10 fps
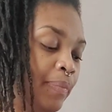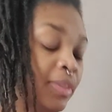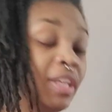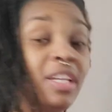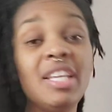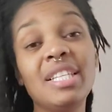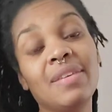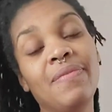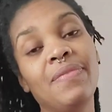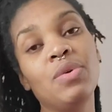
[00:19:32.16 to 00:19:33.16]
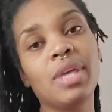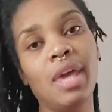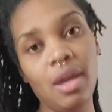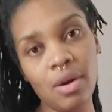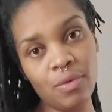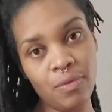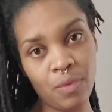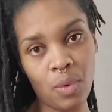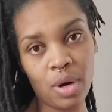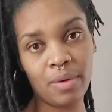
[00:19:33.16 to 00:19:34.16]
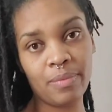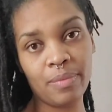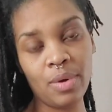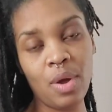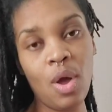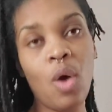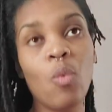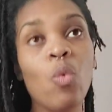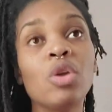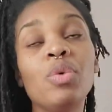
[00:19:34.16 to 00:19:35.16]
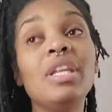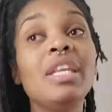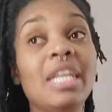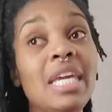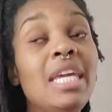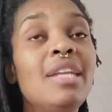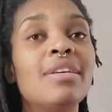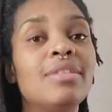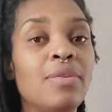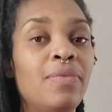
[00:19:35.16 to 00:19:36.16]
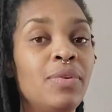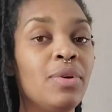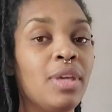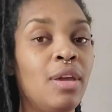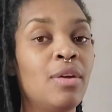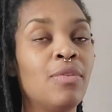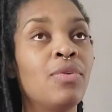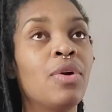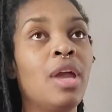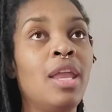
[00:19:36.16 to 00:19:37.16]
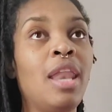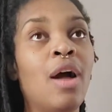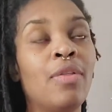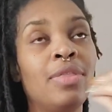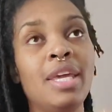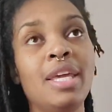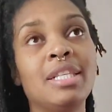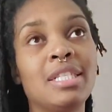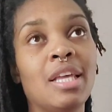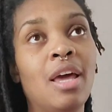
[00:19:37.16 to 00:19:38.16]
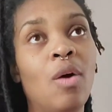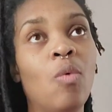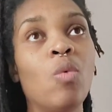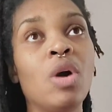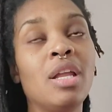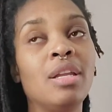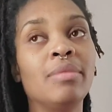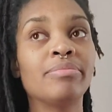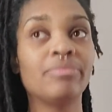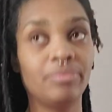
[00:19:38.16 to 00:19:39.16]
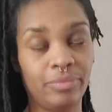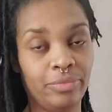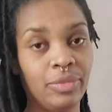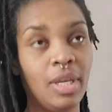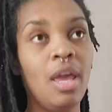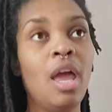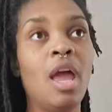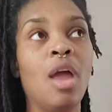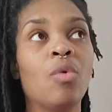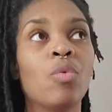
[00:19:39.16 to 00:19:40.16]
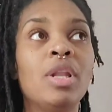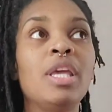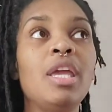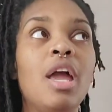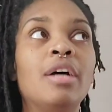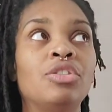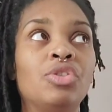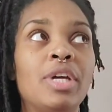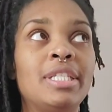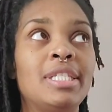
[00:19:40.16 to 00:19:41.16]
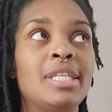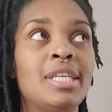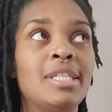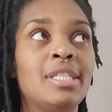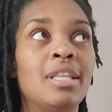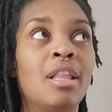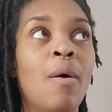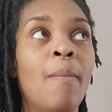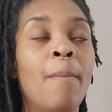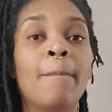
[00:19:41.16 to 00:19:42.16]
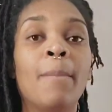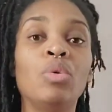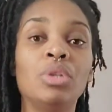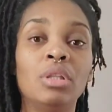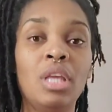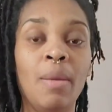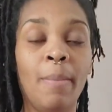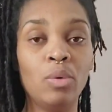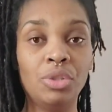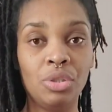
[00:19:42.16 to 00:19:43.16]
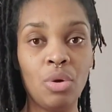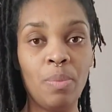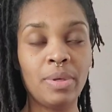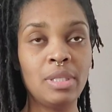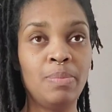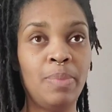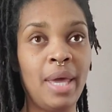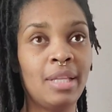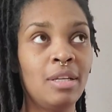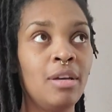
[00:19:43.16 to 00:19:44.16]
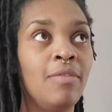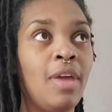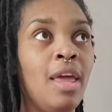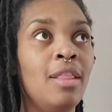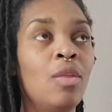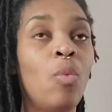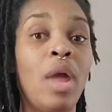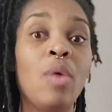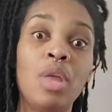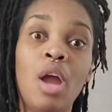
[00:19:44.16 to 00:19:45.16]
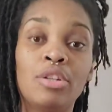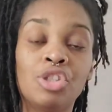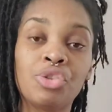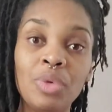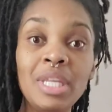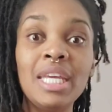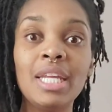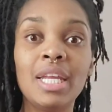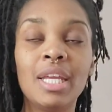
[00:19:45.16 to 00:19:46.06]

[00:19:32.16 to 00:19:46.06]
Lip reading: The need to feel cared for. What do we need to feel cared for? And now this one really addresses the emotional perspective and the way we are treated